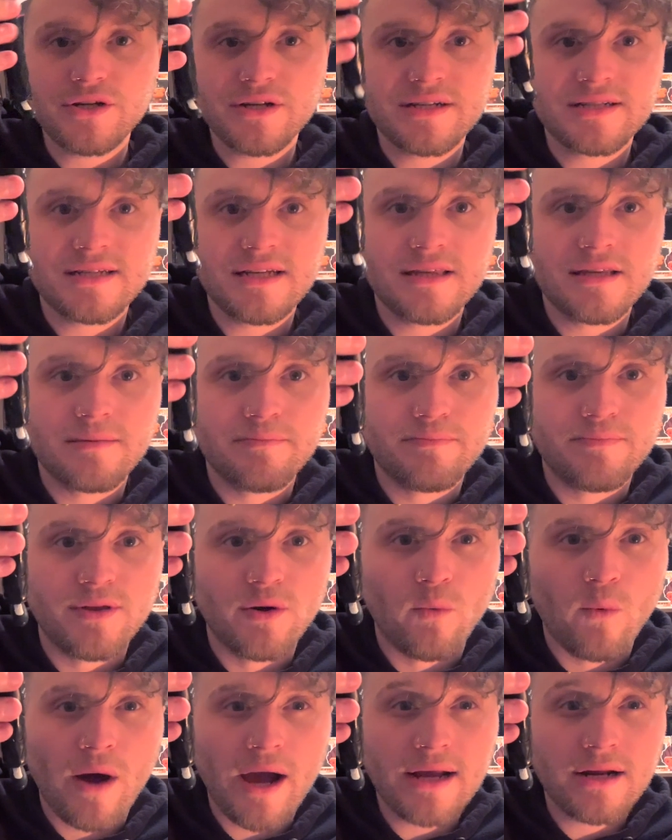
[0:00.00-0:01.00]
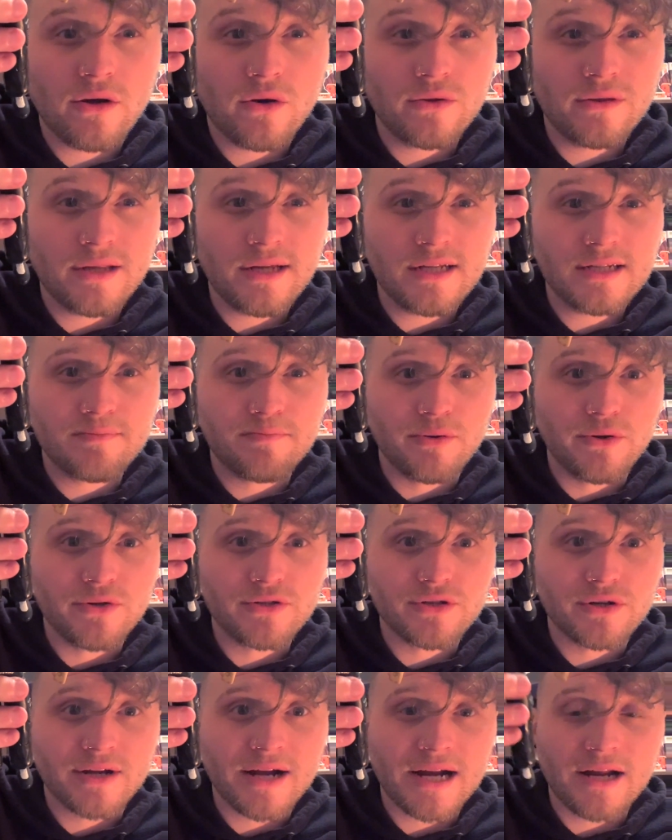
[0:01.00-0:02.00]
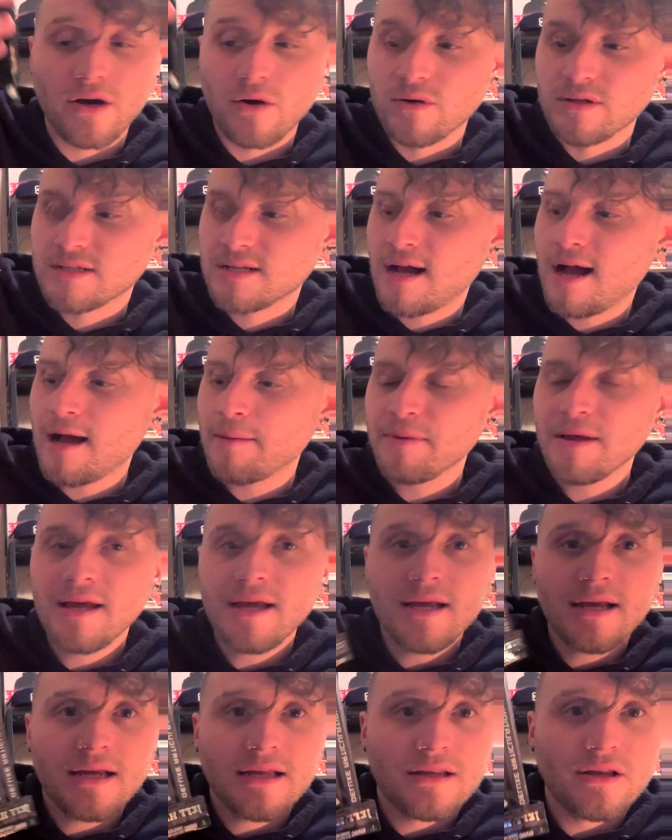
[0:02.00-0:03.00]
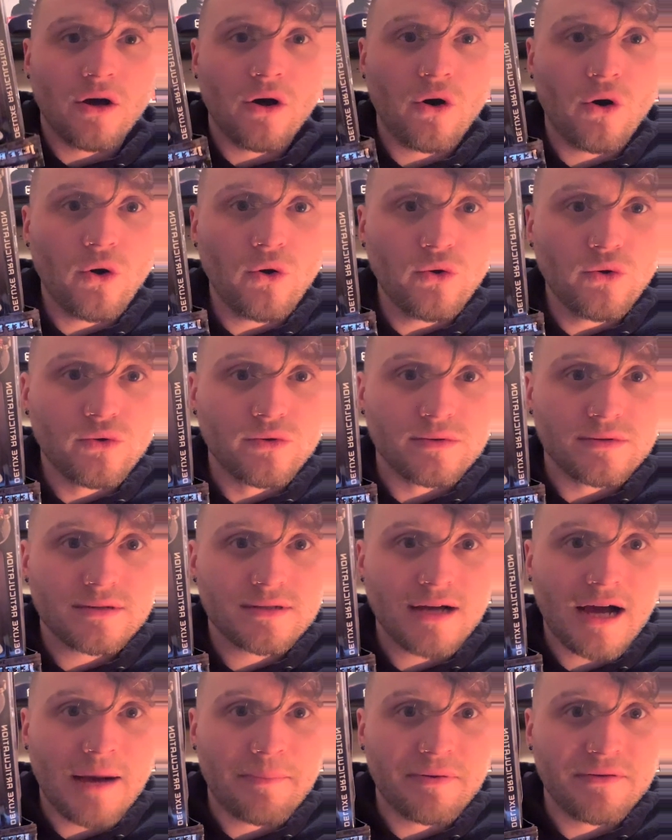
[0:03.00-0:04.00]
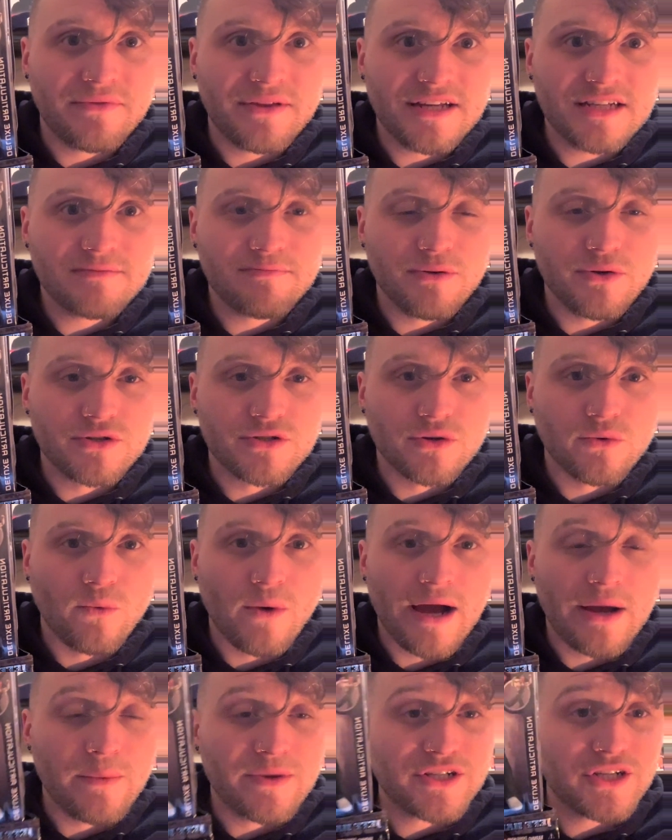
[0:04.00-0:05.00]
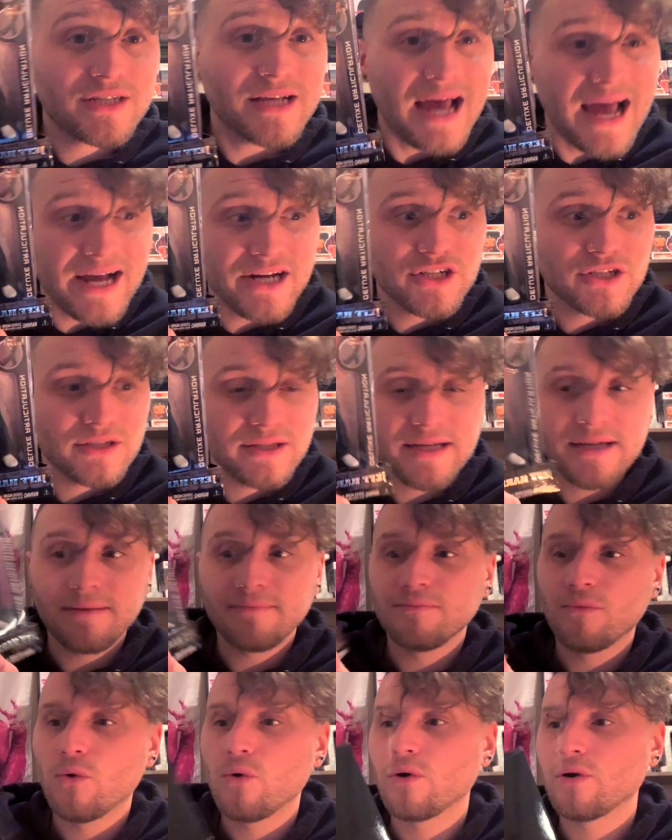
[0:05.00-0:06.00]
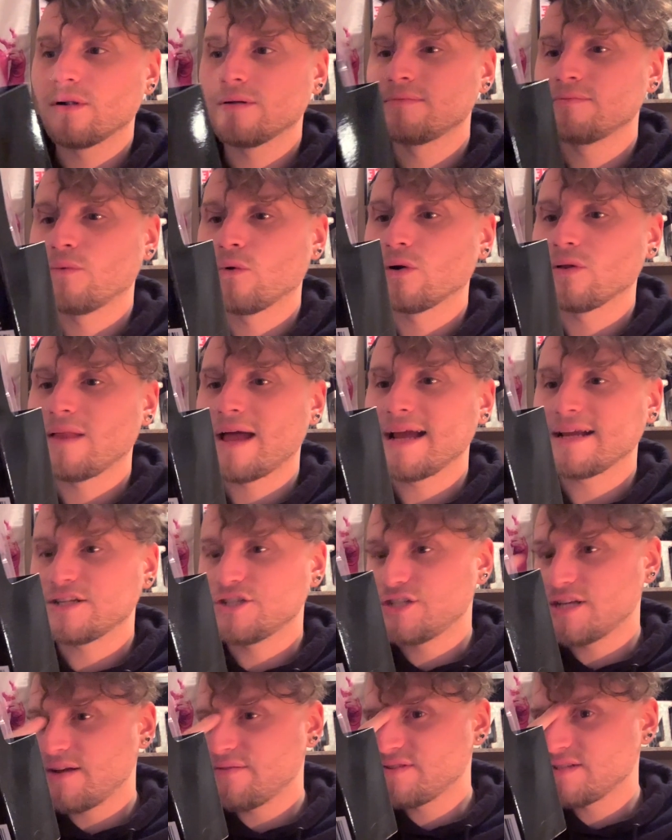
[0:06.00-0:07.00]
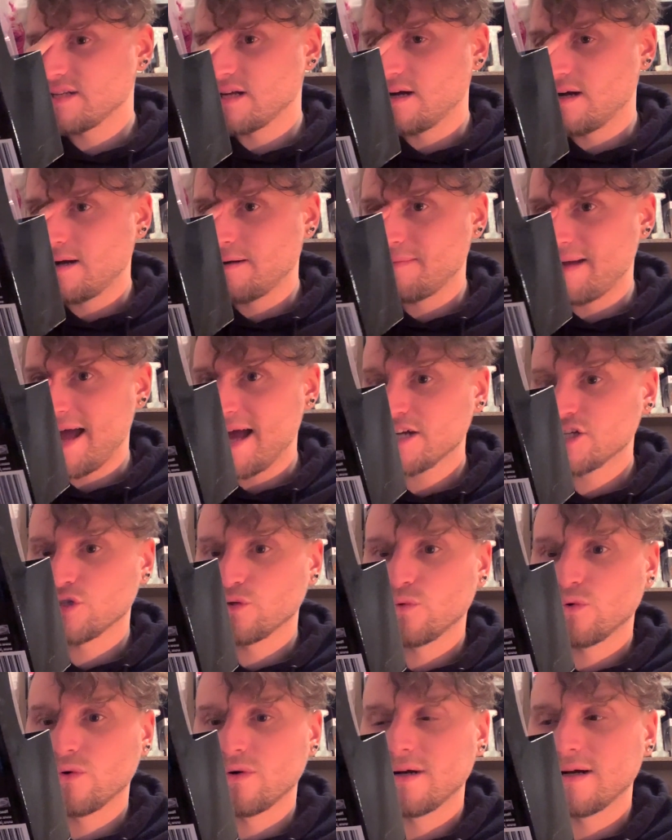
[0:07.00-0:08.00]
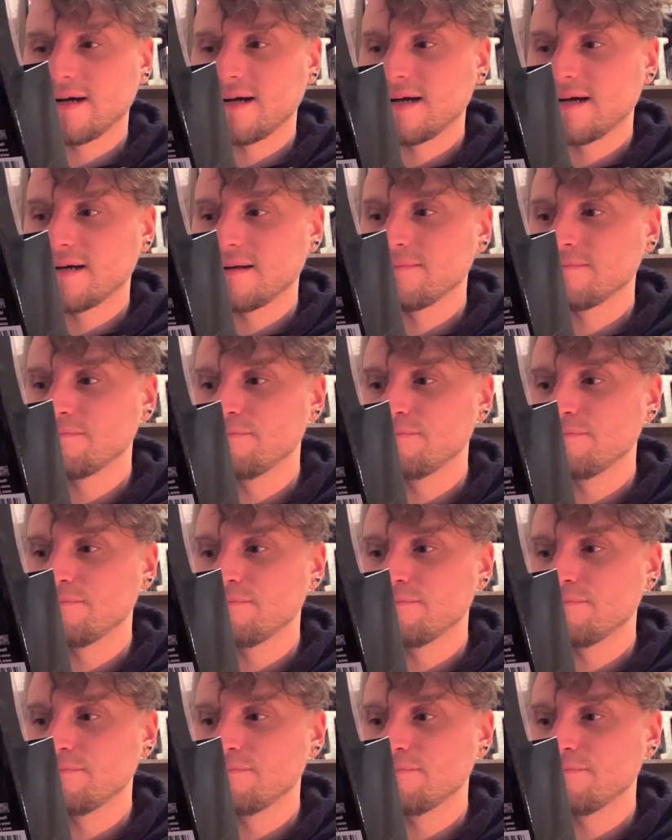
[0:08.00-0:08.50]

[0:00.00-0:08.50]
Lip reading: you can see, the white on these boots are kind of on top. The whole top of these boots are white, which is actually more like Jeff's actual